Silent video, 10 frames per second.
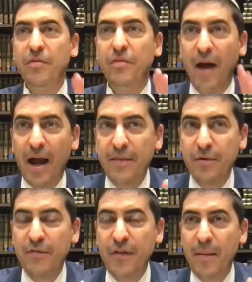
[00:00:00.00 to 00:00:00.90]

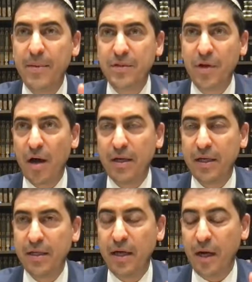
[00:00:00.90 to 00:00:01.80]
neither of them is
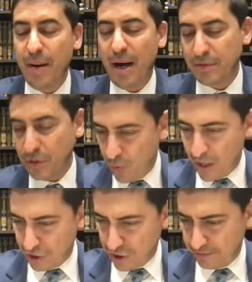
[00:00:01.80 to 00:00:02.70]
talking about the
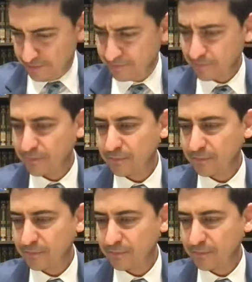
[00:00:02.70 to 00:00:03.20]
question